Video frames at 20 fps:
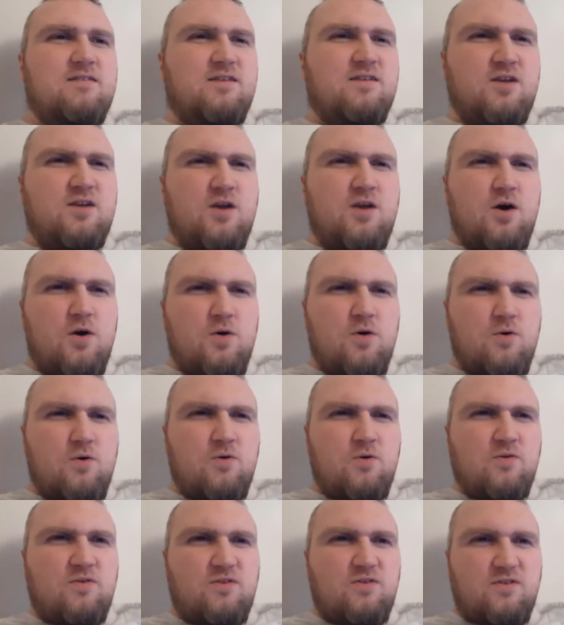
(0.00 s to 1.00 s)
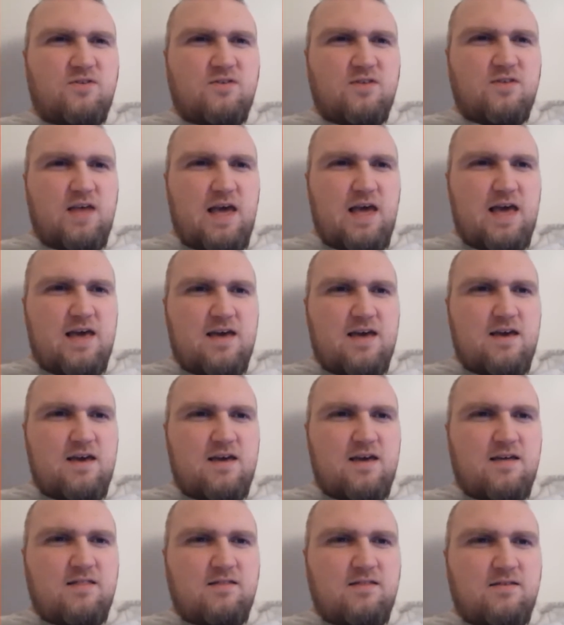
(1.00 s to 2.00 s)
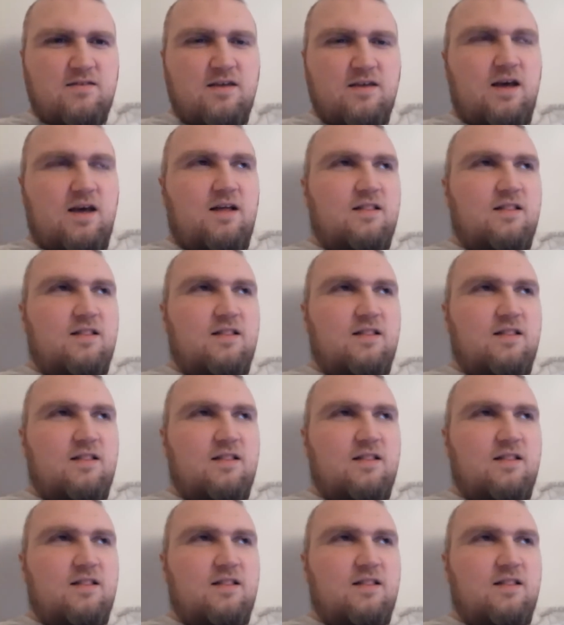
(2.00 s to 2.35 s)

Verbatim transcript: no sense.